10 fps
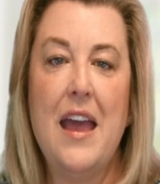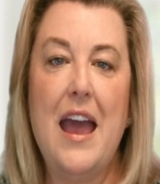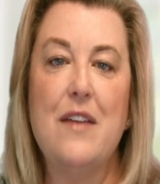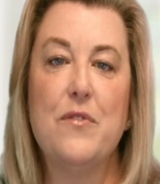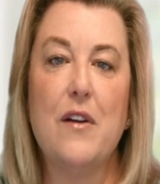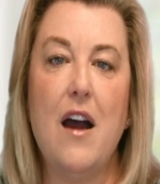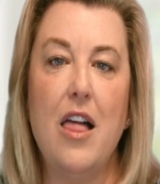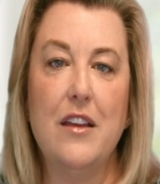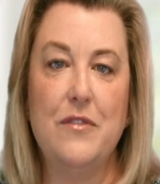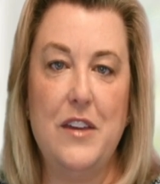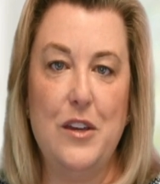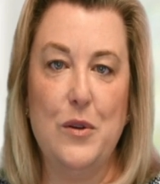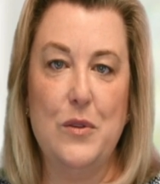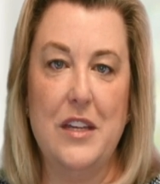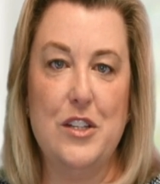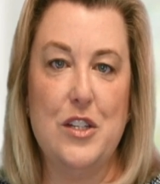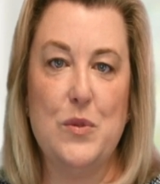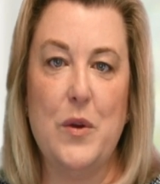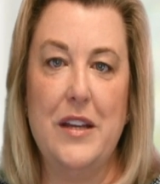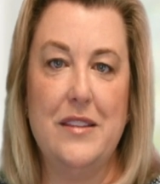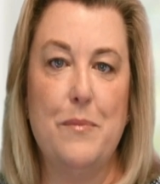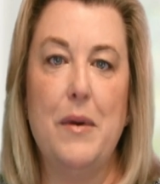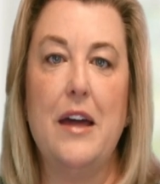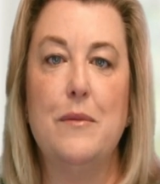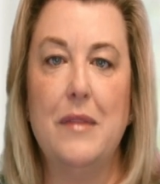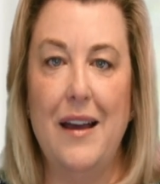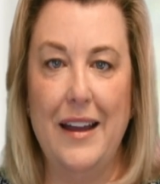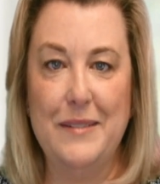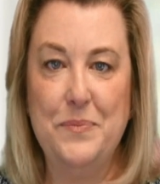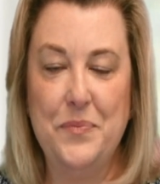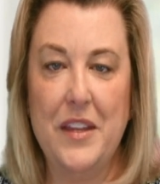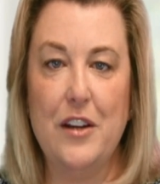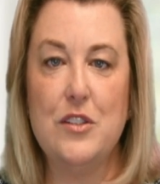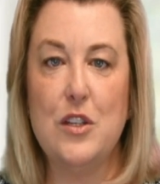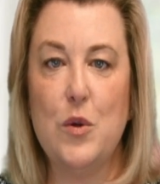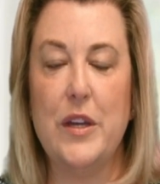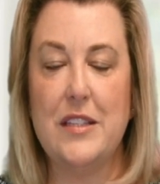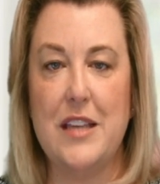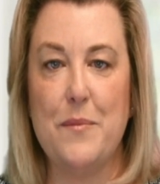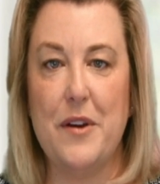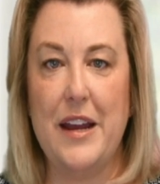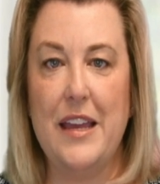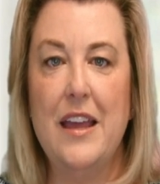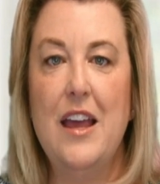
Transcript: And for all of you that just want the bottom line, here's a quick summary.